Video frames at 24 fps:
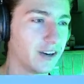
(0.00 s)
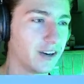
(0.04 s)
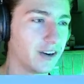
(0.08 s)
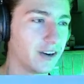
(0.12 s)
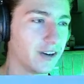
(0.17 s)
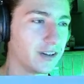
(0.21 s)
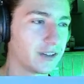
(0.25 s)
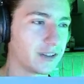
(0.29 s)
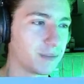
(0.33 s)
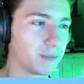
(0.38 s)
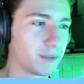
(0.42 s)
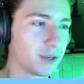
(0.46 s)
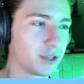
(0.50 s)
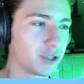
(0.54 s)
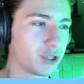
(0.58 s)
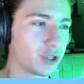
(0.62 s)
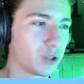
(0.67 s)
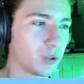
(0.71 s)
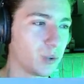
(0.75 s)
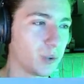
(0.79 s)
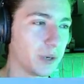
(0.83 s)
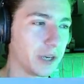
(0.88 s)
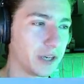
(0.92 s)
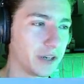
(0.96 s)
is a much
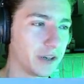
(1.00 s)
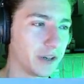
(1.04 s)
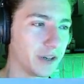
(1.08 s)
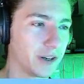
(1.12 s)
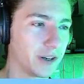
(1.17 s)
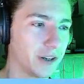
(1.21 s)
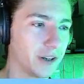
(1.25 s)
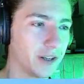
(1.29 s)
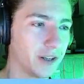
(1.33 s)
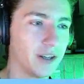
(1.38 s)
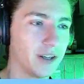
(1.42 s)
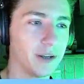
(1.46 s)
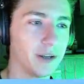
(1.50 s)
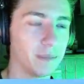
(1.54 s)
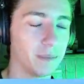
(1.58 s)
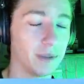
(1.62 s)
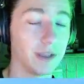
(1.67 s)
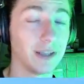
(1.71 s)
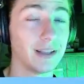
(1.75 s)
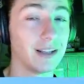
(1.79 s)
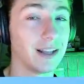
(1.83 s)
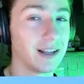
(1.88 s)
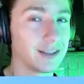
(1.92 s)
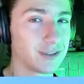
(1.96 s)
quicker
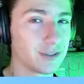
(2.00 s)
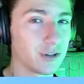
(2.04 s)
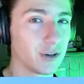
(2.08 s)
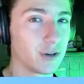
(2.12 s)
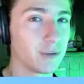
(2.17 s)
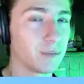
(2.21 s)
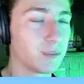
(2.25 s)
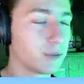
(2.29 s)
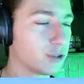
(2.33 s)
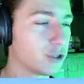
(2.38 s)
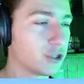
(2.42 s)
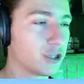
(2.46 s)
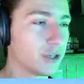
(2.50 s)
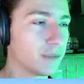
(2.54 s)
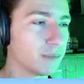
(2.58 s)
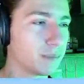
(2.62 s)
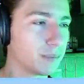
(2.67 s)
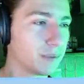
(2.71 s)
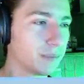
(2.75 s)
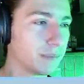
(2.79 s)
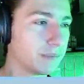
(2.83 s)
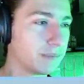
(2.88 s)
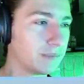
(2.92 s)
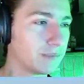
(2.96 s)
but less armored ship.
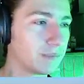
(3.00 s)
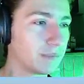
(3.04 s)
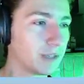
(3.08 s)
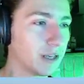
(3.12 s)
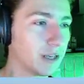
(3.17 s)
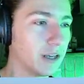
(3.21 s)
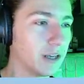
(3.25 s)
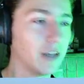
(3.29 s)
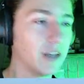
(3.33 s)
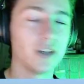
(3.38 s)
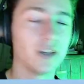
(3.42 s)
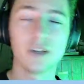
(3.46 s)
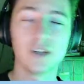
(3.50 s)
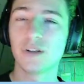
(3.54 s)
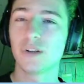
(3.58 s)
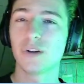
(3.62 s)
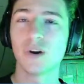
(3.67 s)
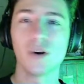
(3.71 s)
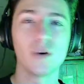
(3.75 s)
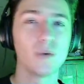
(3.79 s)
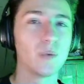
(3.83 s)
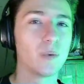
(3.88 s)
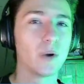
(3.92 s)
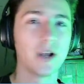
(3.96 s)

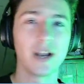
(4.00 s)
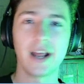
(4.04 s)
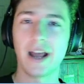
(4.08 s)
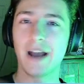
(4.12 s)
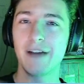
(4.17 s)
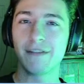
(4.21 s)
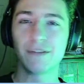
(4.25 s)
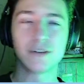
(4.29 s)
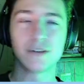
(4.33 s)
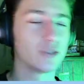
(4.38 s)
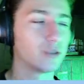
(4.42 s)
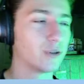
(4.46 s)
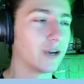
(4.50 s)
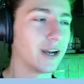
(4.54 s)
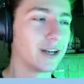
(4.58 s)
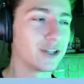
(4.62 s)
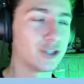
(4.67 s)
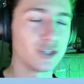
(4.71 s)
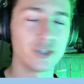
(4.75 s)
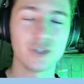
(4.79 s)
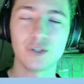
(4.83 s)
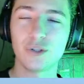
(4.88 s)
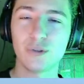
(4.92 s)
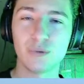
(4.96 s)
Go whatever
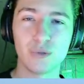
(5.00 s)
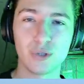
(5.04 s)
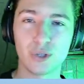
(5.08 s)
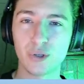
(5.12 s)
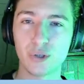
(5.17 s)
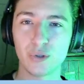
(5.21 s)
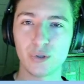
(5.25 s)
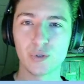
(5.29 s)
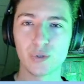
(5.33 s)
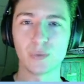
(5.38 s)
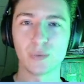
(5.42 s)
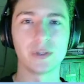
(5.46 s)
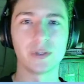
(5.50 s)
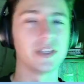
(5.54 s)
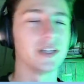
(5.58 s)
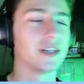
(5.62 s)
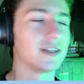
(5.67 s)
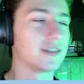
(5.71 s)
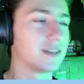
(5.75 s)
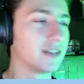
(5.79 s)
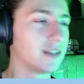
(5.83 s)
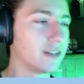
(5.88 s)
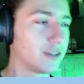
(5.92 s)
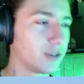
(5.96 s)
direction you choose with
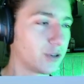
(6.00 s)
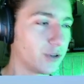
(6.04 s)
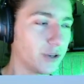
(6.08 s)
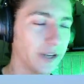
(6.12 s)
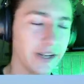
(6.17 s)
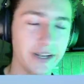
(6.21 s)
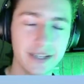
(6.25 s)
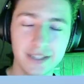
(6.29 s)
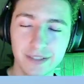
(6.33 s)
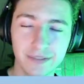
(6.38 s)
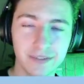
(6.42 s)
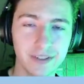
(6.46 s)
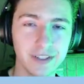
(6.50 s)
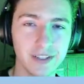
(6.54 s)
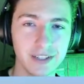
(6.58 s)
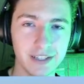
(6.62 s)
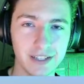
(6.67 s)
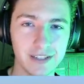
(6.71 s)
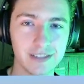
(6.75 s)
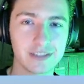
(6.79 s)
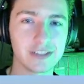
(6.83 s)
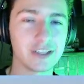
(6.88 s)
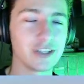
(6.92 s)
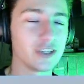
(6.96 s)
this. Creativity
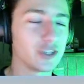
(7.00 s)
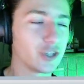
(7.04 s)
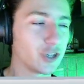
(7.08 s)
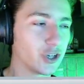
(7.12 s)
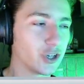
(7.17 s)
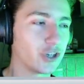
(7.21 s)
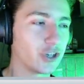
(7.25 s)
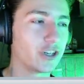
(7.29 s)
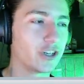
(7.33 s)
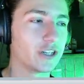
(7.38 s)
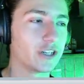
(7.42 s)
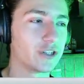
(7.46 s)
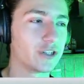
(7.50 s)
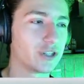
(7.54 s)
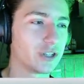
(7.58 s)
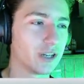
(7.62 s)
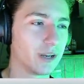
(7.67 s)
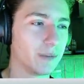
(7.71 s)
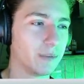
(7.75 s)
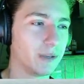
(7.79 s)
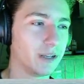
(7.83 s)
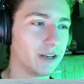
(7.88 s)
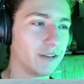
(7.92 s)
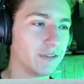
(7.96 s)
is encouraged.
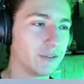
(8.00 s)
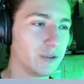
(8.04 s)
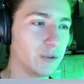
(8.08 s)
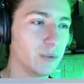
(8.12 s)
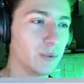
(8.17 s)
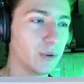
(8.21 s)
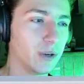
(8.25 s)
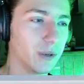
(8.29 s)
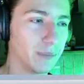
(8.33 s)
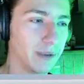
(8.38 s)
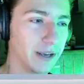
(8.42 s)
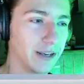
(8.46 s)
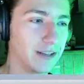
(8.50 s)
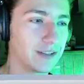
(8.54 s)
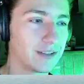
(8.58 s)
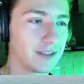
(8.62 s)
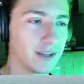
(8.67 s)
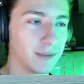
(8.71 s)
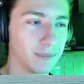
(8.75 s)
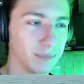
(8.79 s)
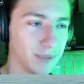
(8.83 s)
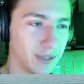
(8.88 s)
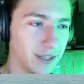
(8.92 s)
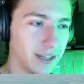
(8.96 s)
I mean, if you want to make
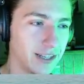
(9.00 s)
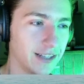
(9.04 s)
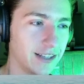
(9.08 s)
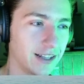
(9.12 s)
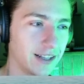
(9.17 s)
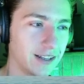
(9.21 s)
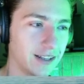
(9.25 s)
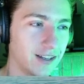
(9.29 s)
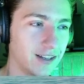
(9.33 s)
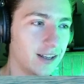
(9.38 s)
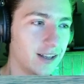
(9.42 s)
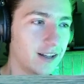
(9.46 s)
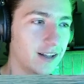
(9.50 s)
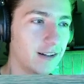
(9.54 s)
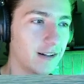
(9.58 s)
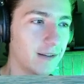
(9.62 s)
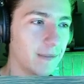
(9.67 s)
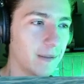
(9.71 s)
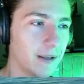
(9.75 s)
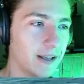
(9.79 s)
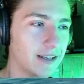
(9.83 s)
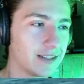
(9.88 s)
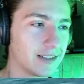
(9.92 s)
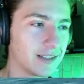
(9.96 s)
something that
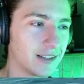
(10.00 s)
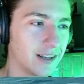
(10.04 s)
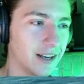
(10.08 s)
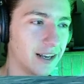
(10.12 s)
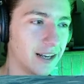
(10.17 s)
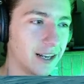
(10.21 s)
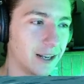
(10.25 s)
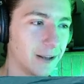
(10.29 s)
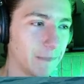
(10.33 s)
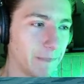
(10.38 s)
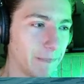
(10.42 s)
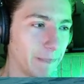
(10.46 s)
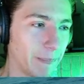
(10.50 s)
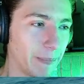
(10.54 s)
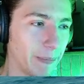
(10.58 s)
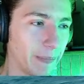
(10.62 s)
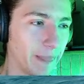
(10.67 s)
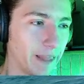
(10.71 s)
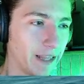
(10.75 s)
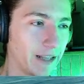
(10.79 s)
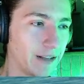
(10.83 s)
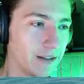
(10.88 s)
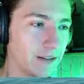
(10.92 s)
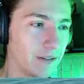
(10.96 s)
is like
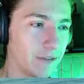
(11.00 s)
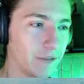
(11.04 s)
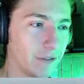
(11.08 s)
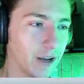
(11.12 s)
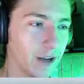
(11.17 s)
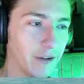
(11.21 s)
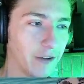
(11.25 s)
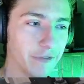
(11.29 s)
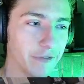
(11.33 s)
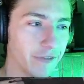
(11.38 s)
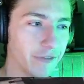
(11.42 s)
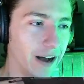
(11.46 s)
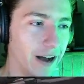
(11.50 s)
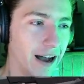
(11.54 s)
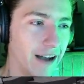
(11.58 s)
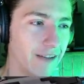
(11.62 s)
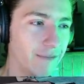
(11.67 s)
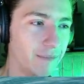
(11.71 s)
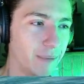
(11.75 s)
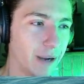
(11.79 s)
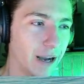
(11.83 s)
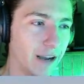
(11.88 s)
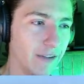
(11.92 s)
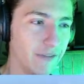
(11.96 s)
a
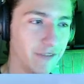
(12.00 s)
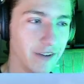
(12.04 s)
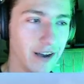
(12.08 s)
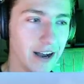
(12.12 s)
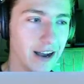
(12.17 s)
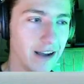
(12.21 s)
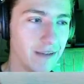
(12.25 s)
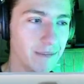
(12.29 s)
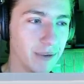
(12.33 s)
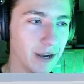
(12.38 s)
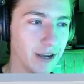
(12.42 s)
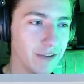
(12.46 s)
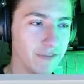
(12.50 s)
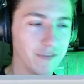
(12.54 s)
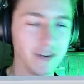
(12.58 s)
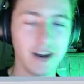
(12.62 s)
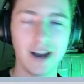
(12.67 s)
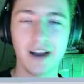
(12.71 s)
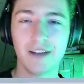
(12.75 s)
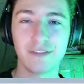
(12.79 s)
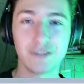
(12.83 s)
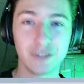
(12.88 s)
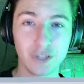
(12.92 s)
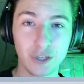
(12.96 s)

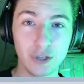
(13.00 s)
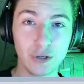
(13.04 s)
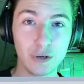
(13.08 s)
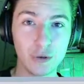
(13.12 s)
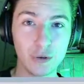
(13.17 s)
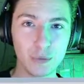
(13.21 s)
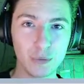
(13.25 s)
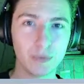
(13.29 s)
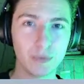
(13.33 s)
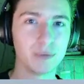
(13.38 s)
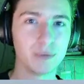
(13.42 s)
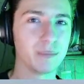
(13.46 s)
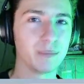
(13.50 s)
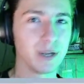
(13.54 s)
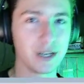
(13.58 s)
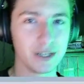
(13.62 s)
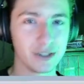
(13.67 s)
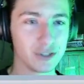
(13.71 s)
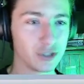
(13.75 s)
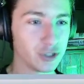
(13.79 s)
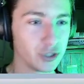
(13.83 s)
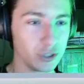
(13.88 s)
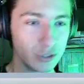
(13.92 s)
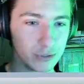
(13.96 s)
5x5x5 cube, but it's just